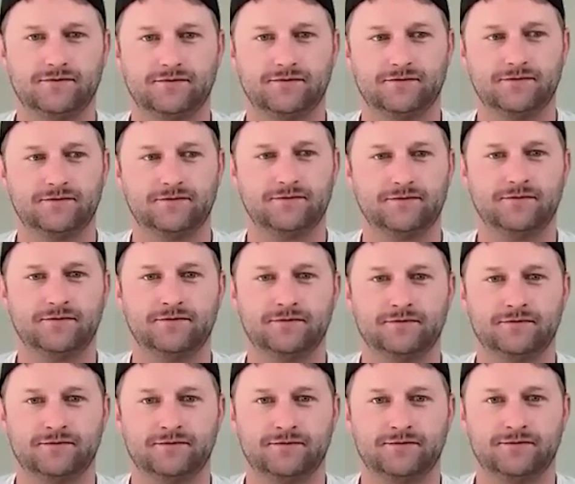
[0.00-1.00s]

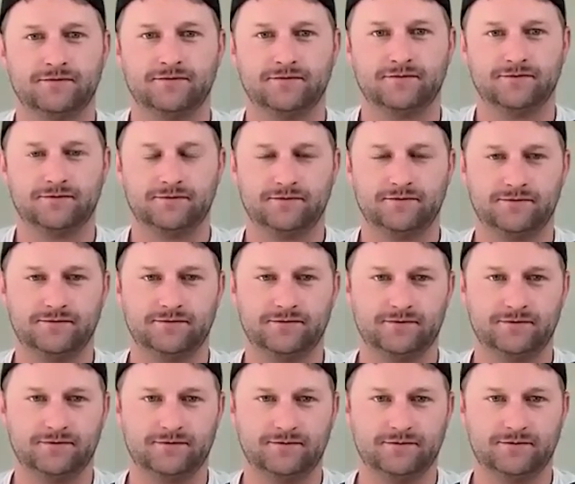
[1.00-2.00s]

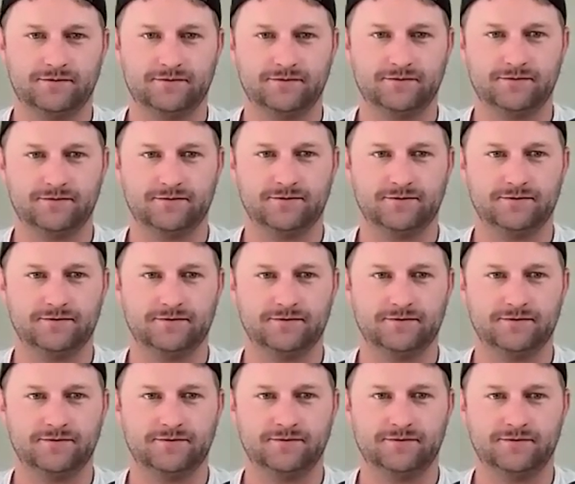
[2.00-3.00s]

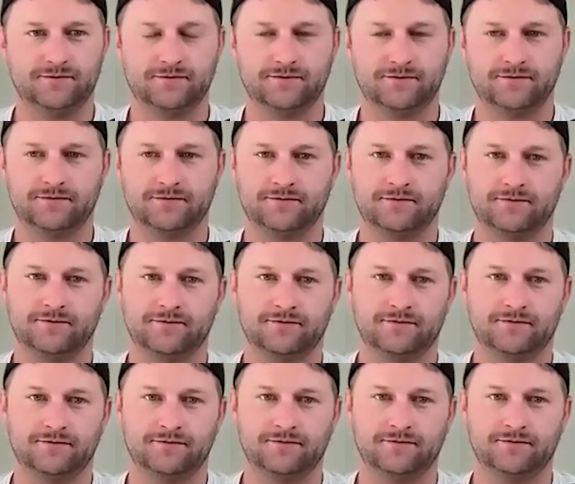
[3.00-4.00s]

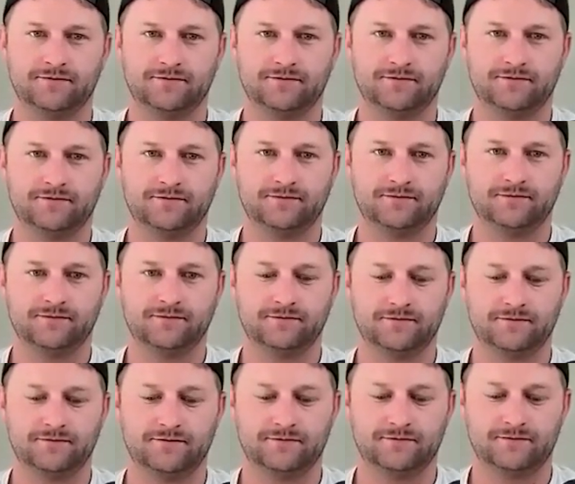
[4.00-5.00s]

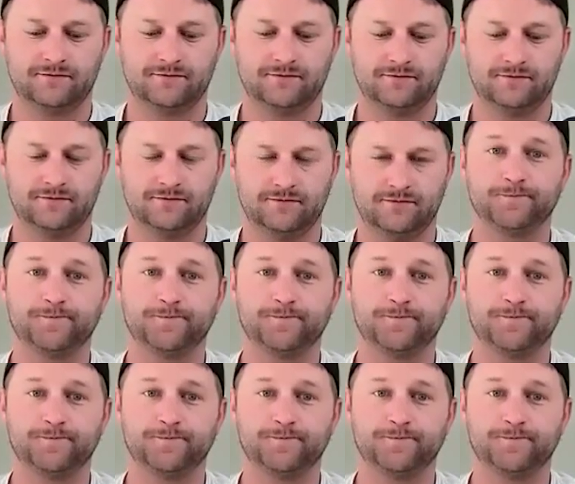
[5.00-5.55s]
No words are spoken by the person on screen.